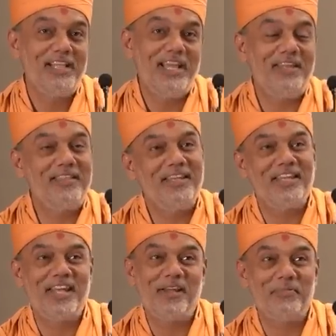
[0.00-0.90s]
Anything
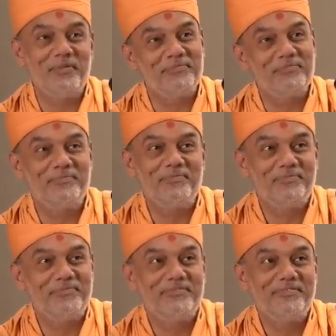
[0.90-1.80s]
can happen
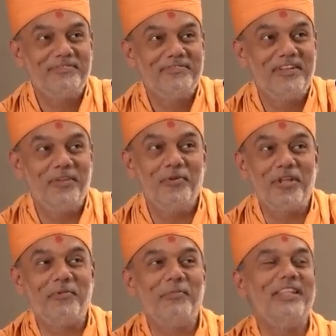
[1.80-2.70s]
and you
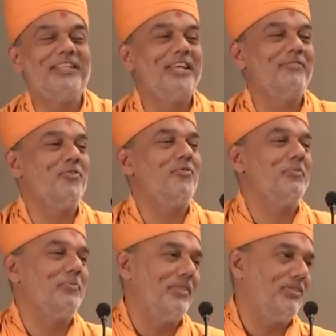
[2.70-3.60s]
can be in jail for
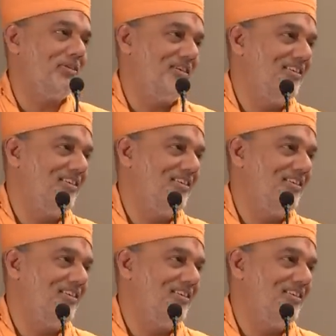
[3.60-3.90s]
one month.